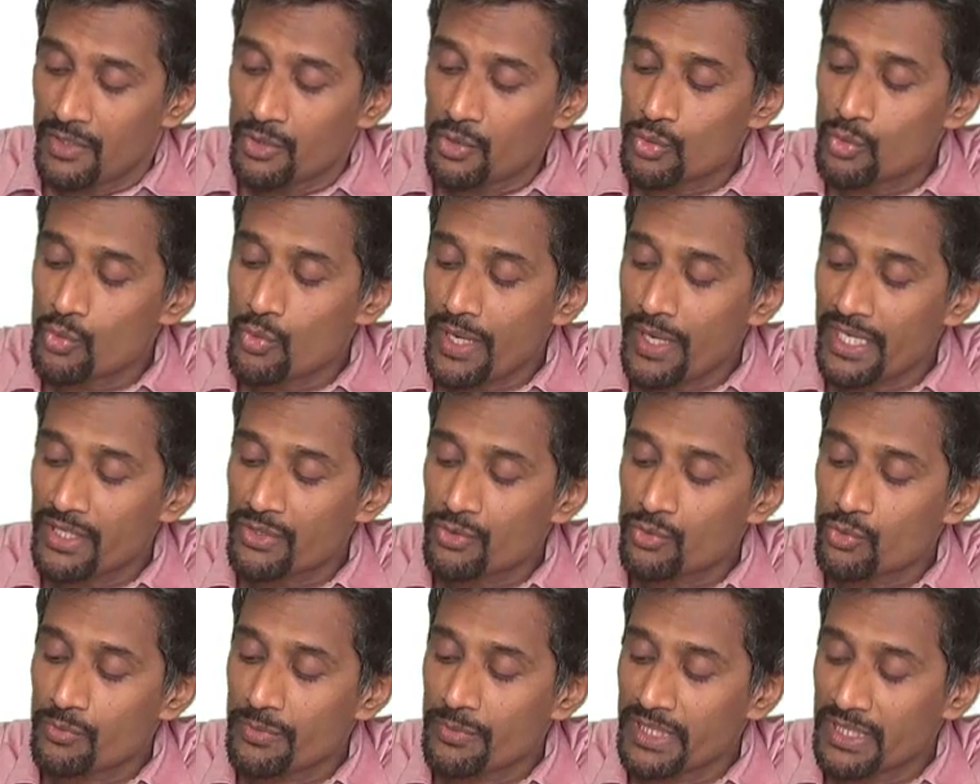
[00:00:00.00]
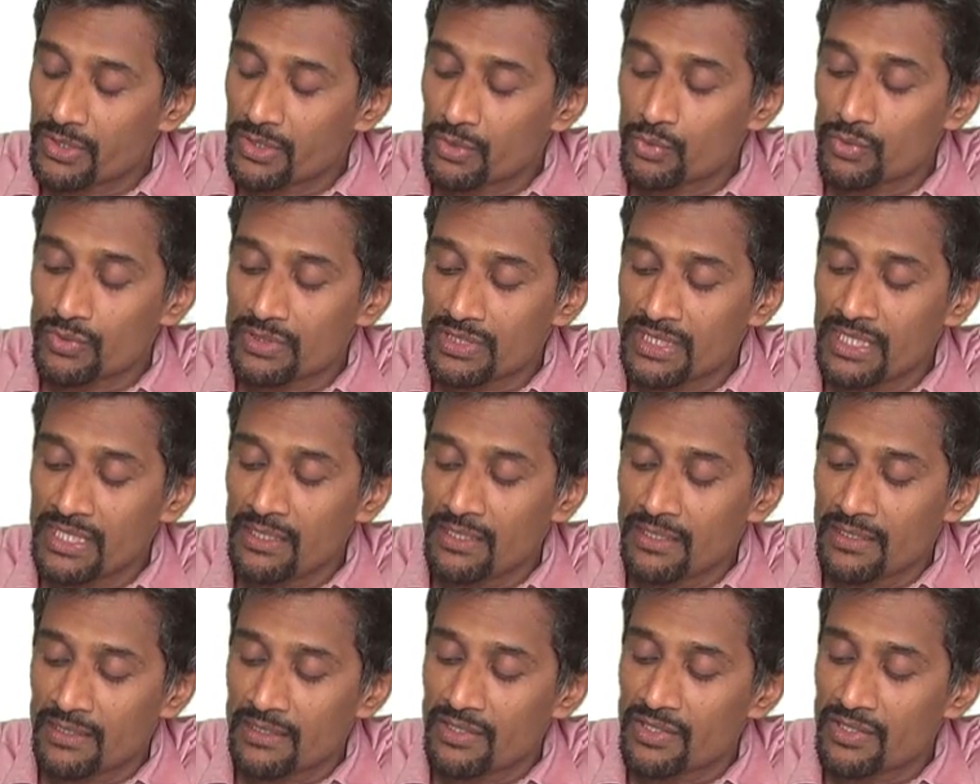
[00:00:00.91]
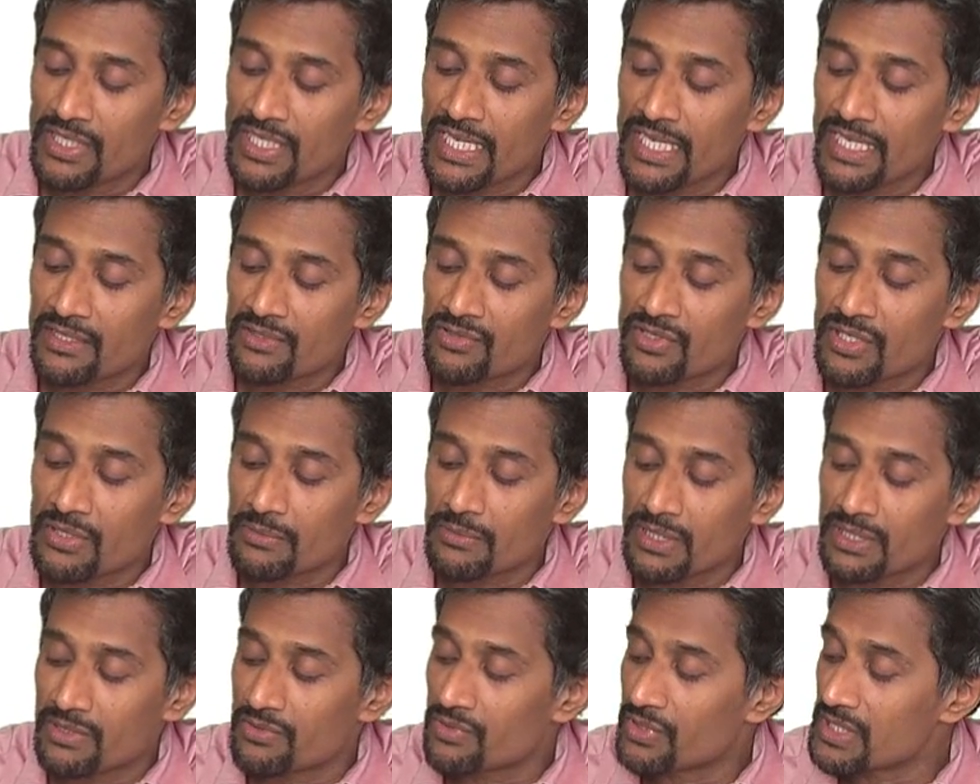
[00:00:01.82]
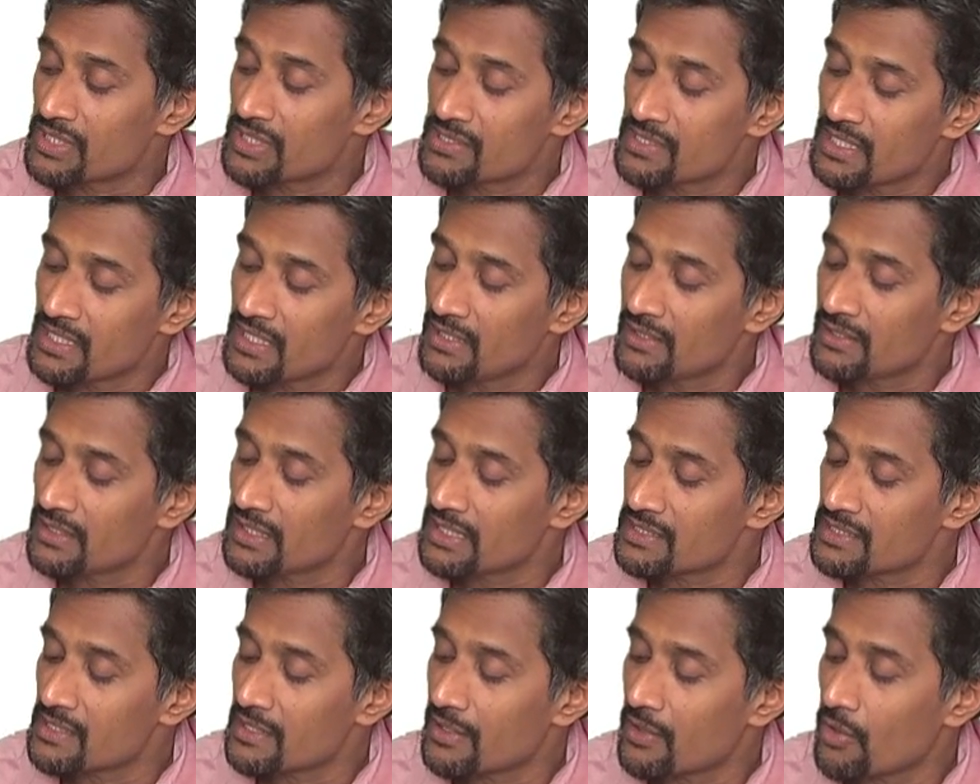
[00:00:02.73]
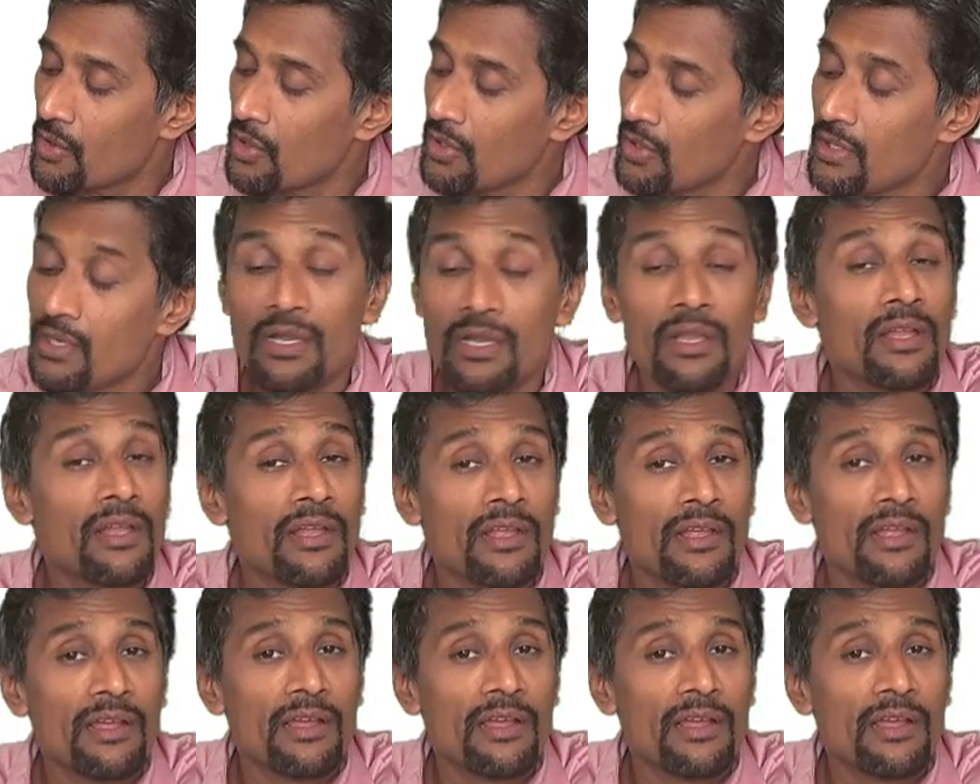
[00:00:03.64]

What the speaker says: 2A, 2B, 2C, 3A, 3B, 3C. These are all.